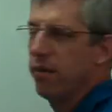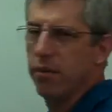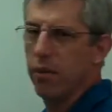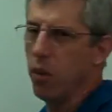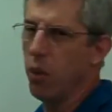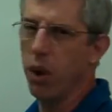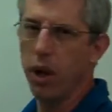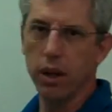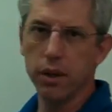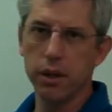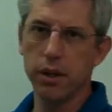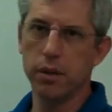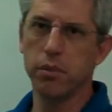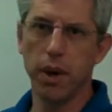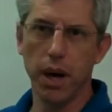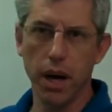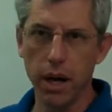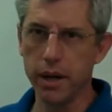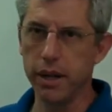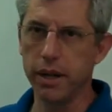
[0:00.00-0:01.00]
welded,
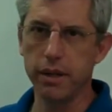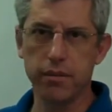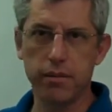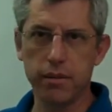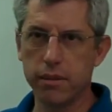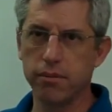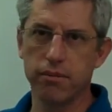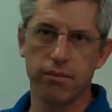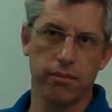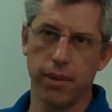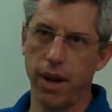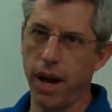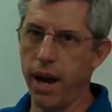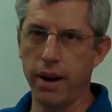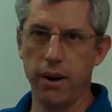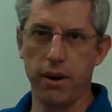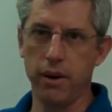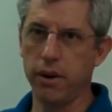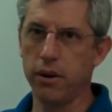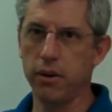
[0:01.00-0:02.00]
bonded, I
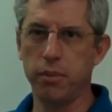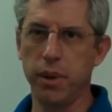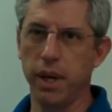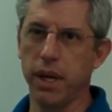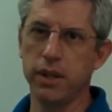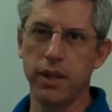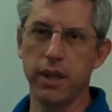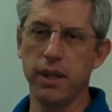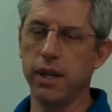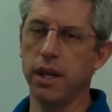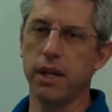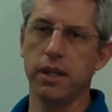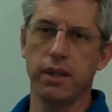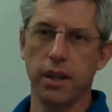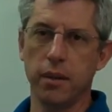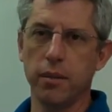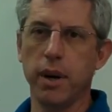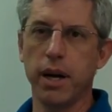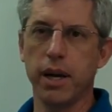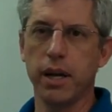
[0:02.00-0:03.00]
don't know, pixie dust.
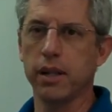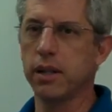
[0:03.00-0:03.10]
Somehow you